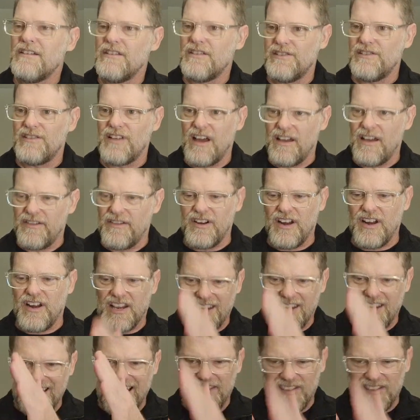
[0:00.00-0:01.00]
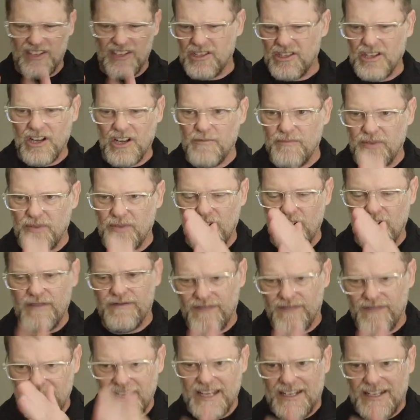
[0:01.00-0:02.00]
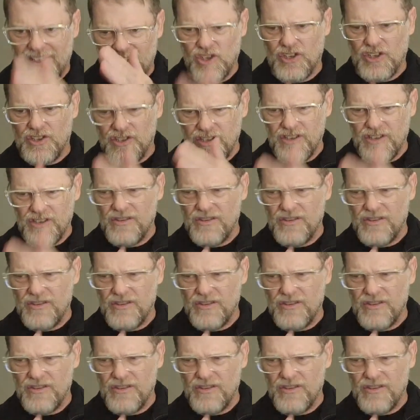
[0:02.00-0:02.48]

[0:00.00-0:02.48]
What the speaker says: So I thought I'd cut the top off and then just